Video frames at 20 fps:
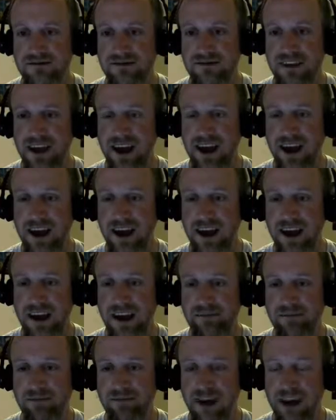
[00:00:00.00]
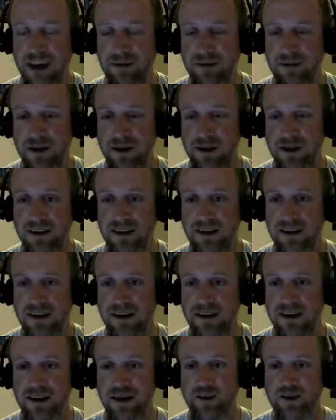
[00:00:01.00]
Yeah, baby.
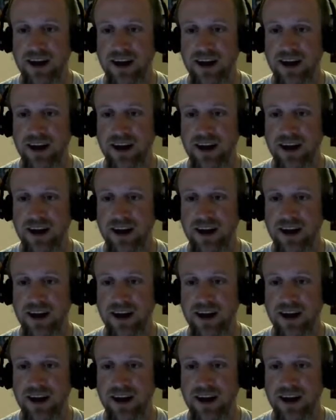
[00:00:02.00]
We